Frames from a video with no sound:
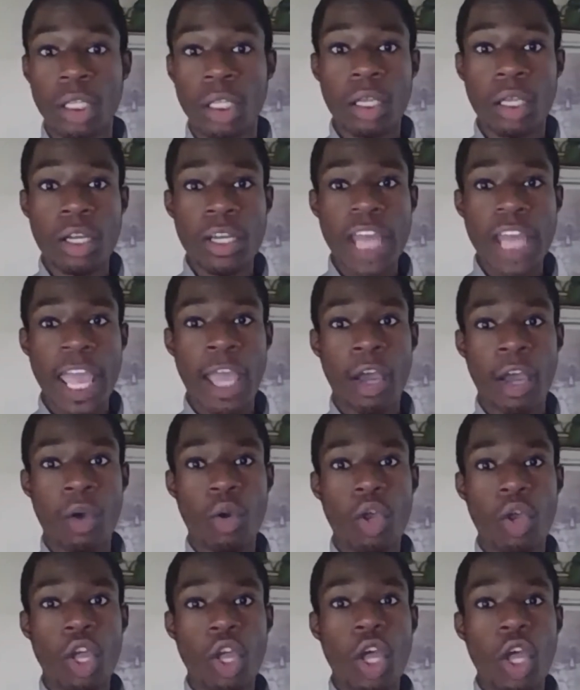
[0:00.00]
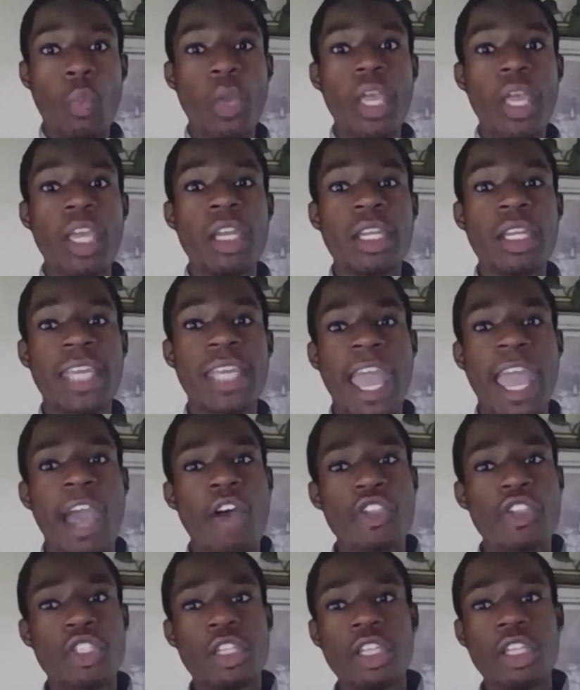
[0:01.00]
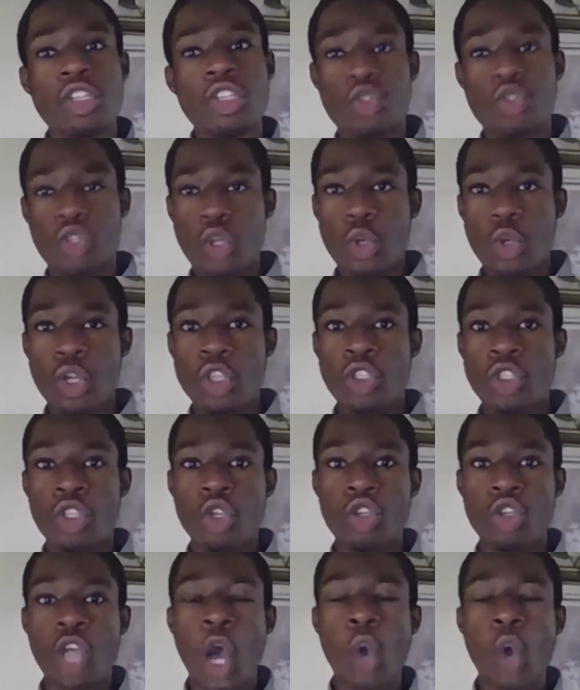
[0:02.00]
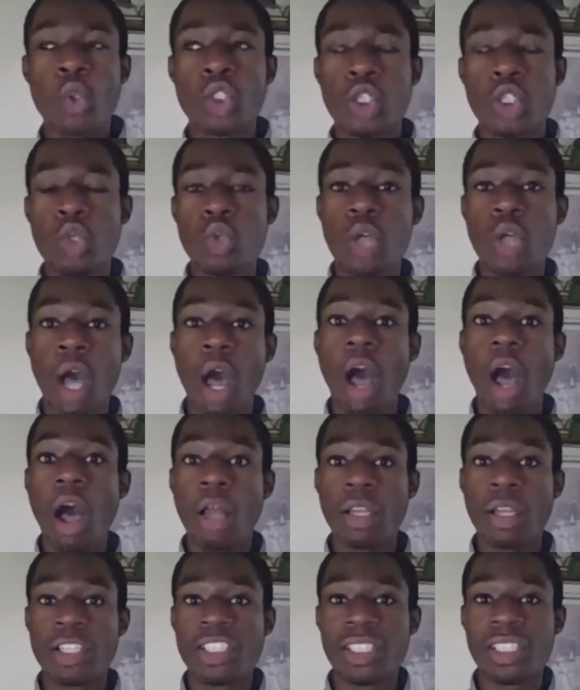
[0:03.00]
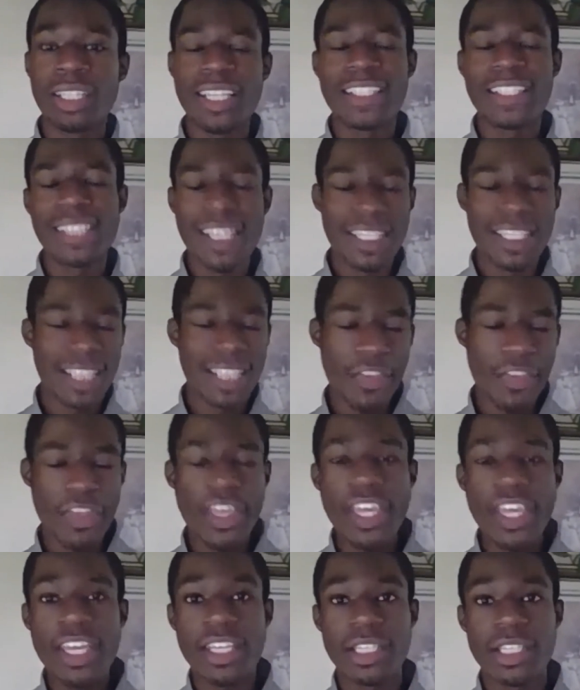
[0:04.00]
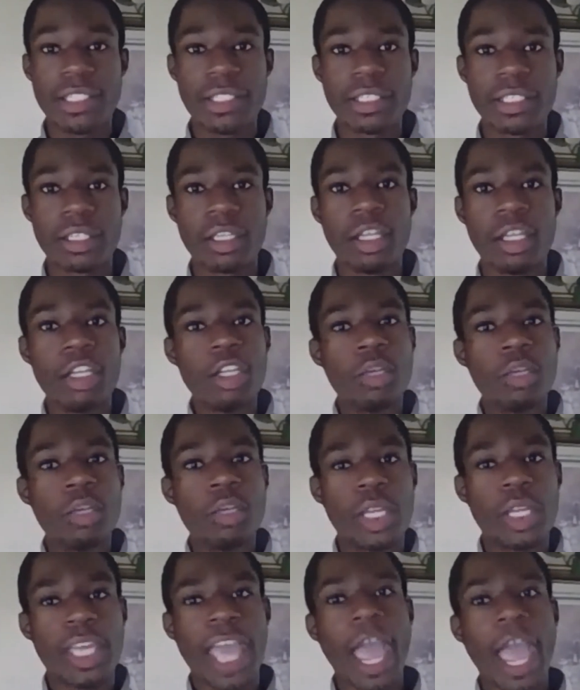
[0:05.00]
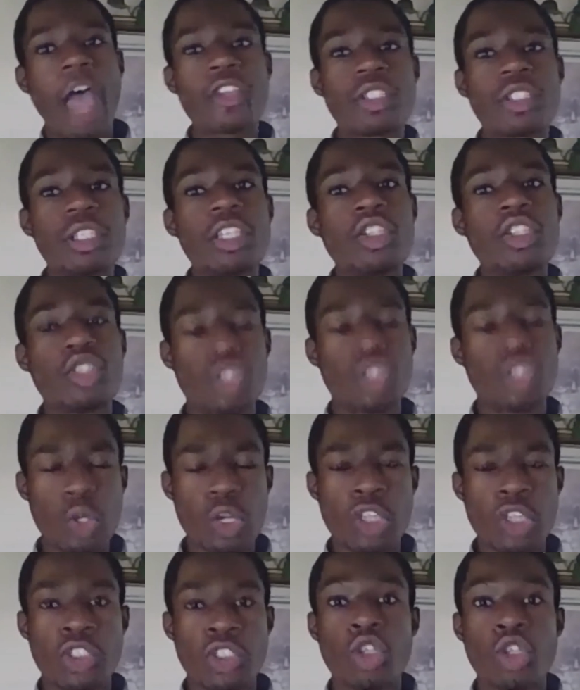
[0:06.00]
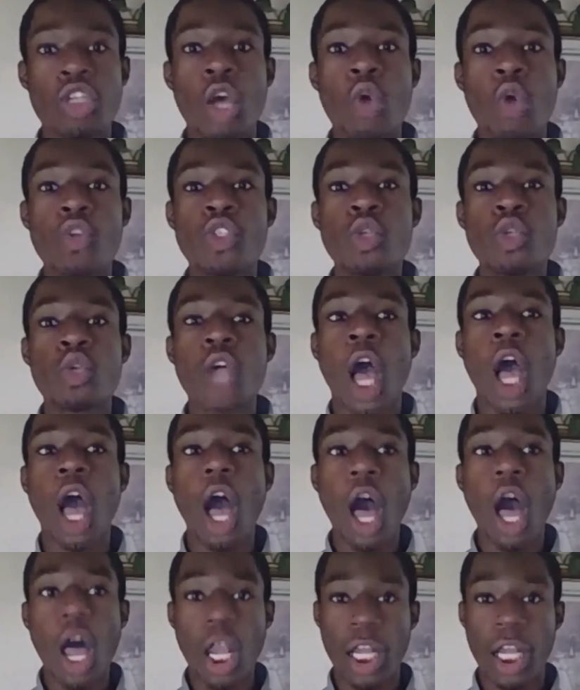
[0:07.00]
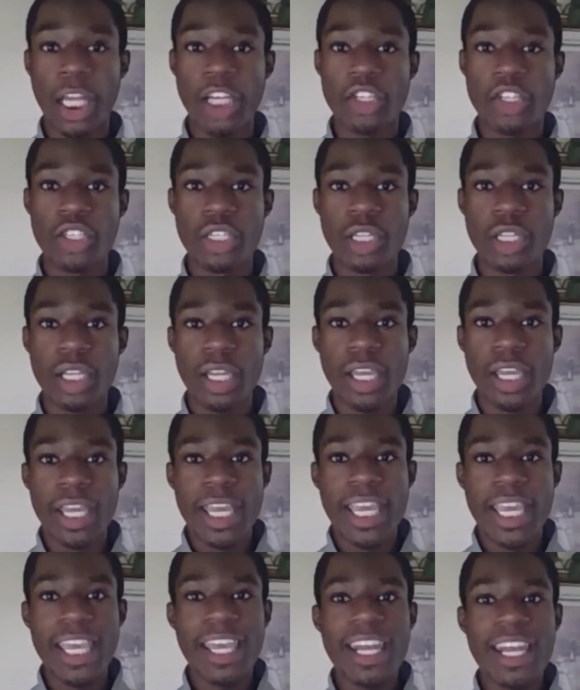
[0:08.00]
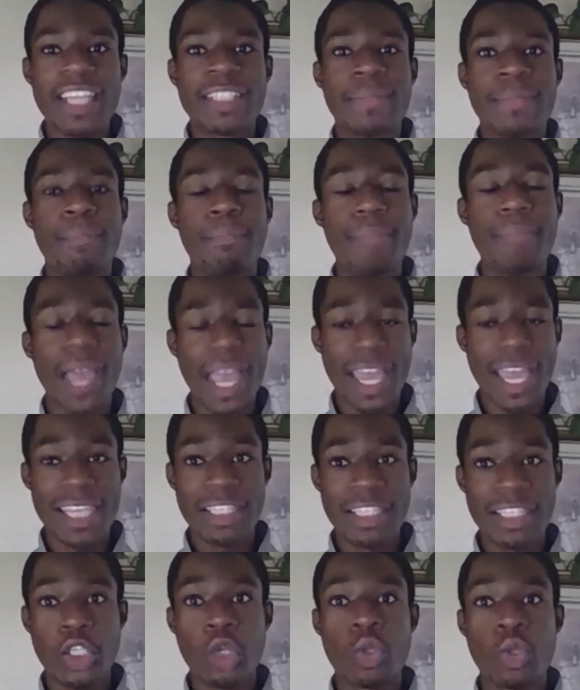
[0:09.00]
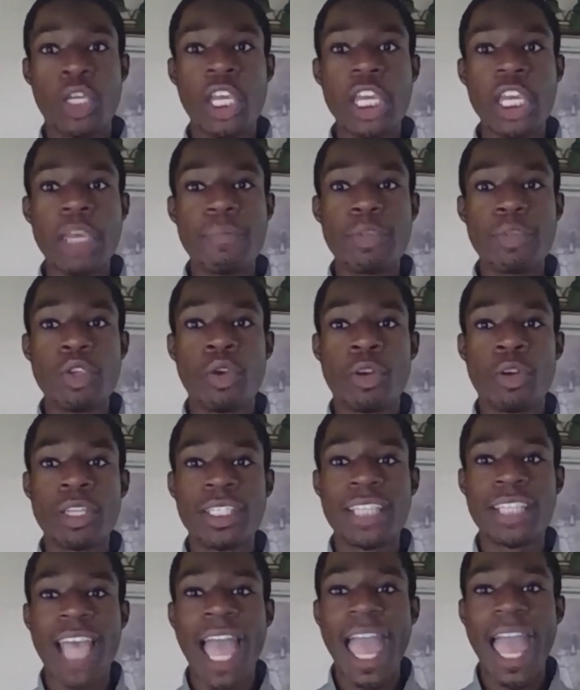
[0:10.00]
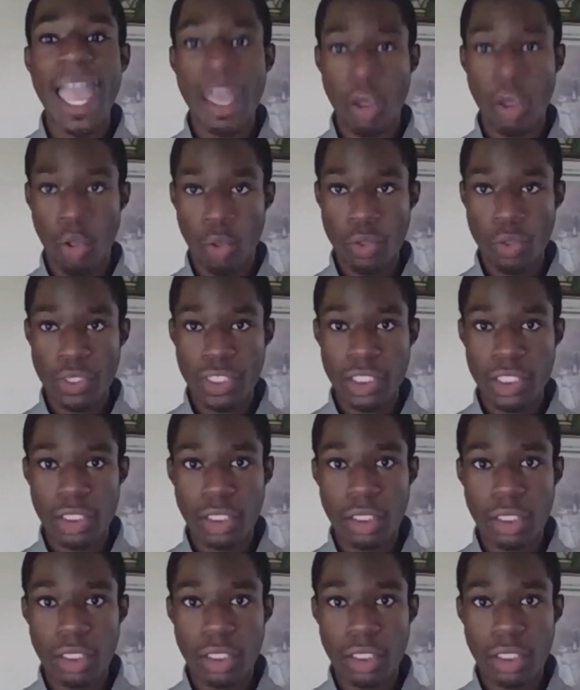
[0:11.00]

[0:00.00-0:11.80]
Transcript: Now, when counseling students to go to college, listen to this. When counseling students to go to college, it is best to keep your tales